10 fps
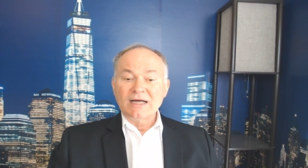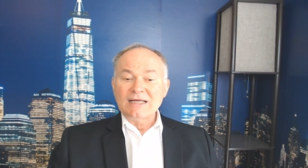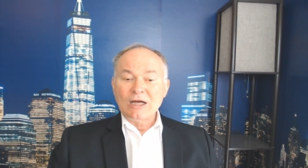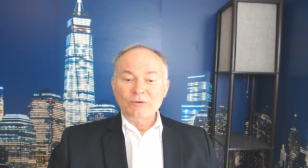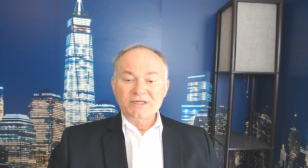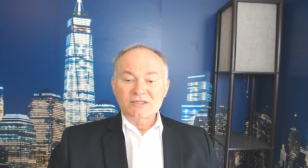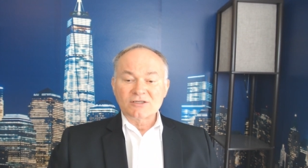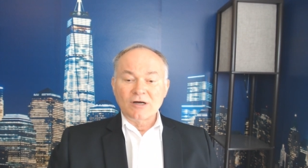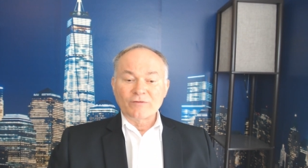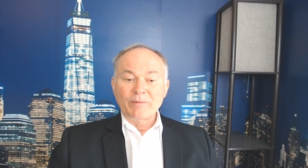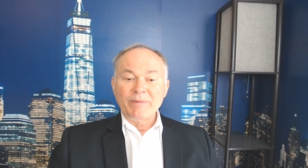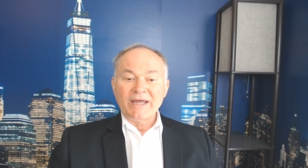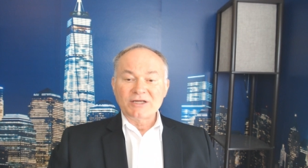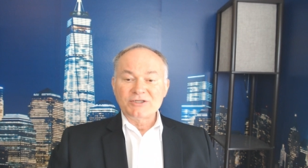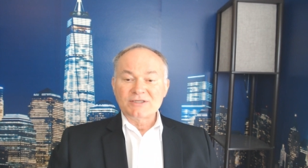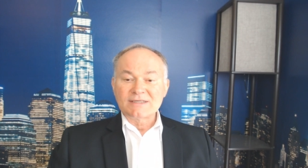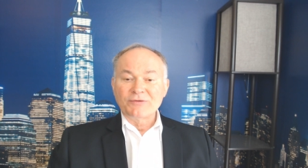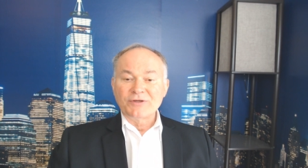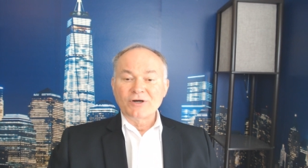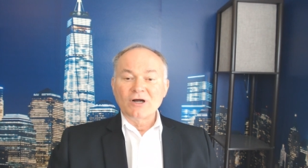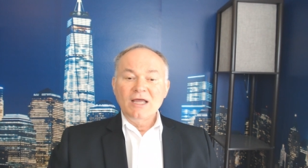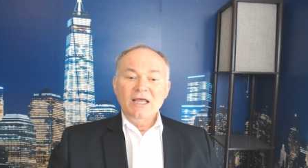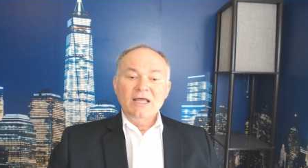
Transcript: accounting software packages out there